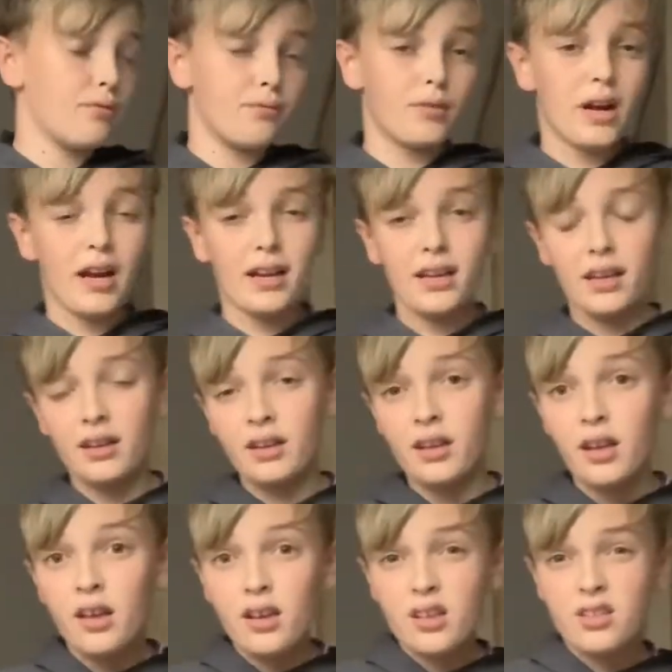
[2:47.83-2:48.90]
wracking
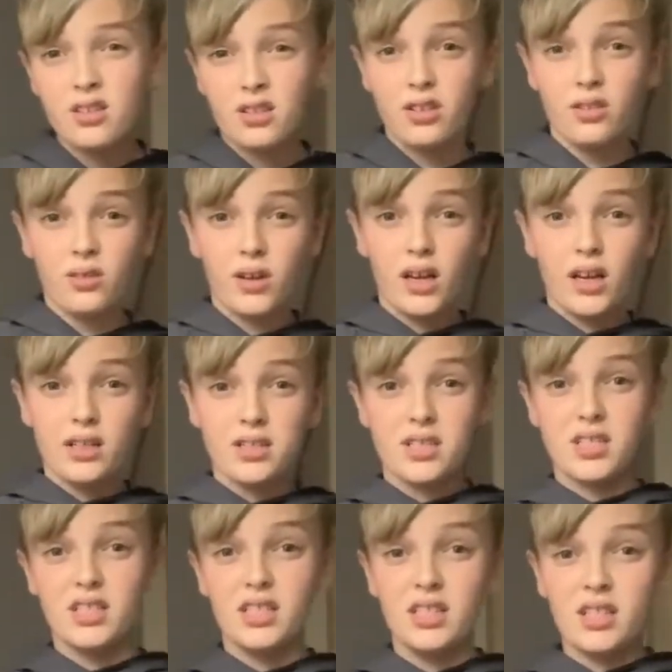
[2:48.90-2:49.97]
to uh,
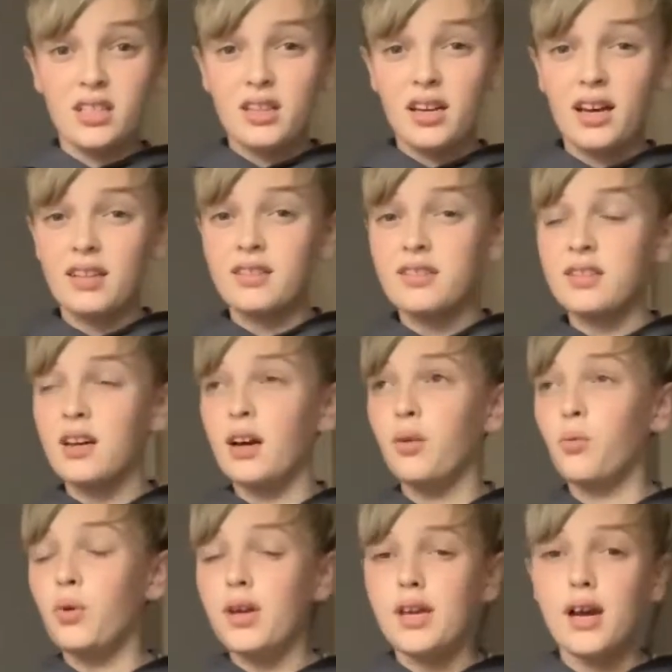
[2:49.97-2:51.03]
see that uh,
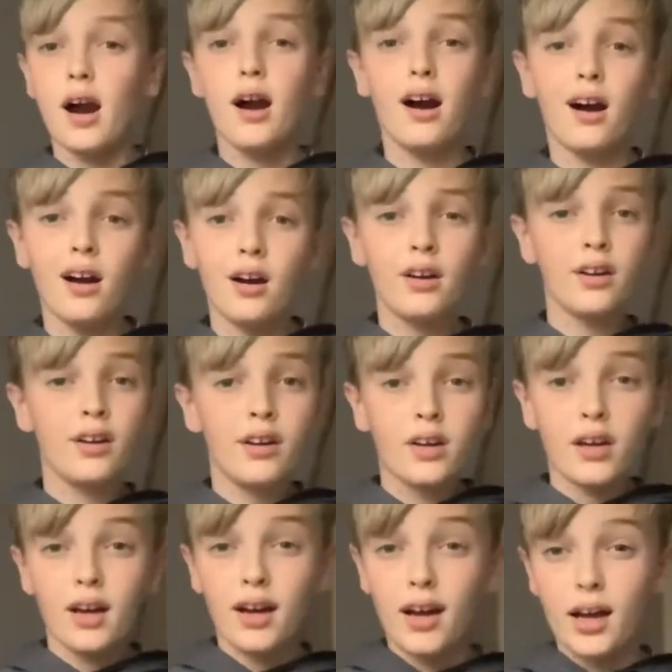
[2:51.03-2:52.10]
we are.
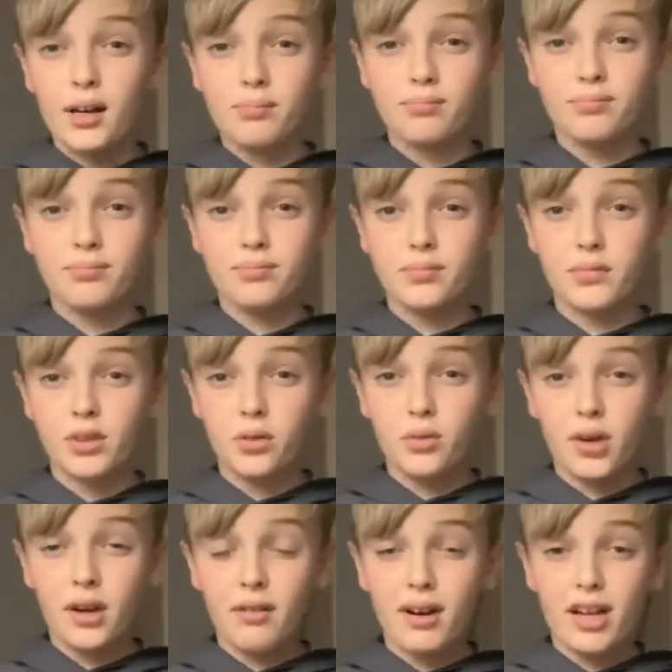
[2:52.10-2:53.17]
Um,
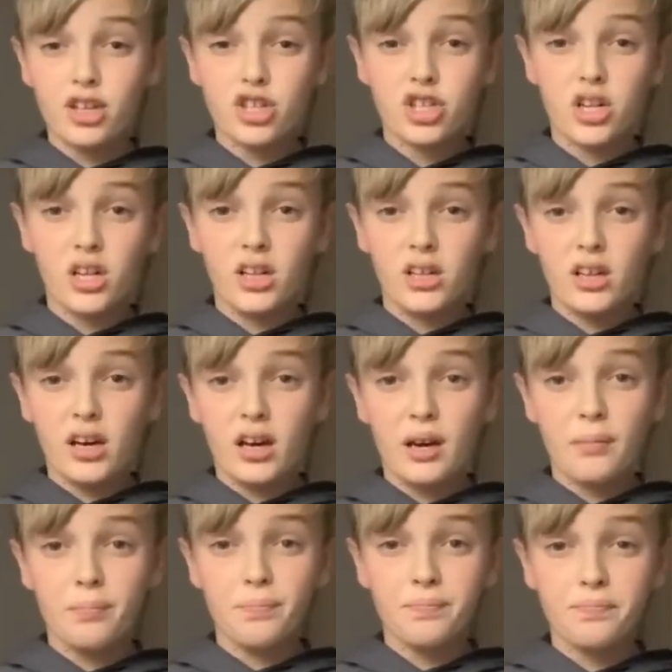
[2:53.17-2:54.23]
we're actually.
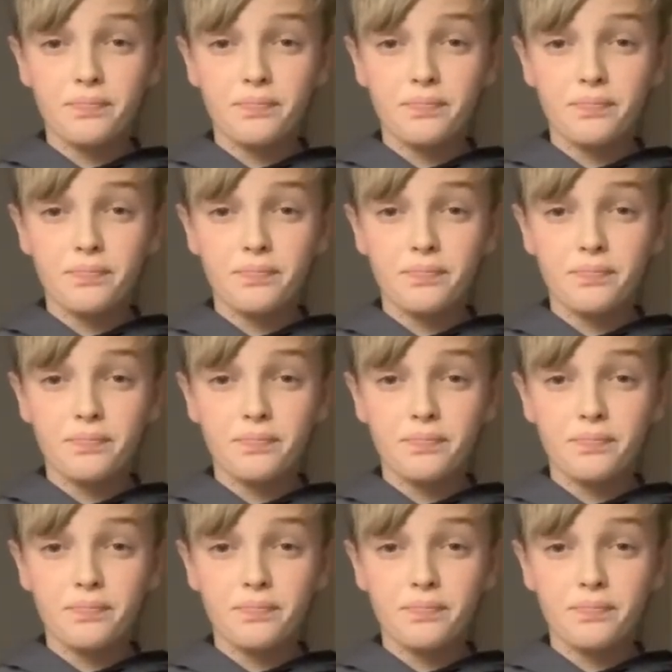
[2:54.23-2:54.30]
Um,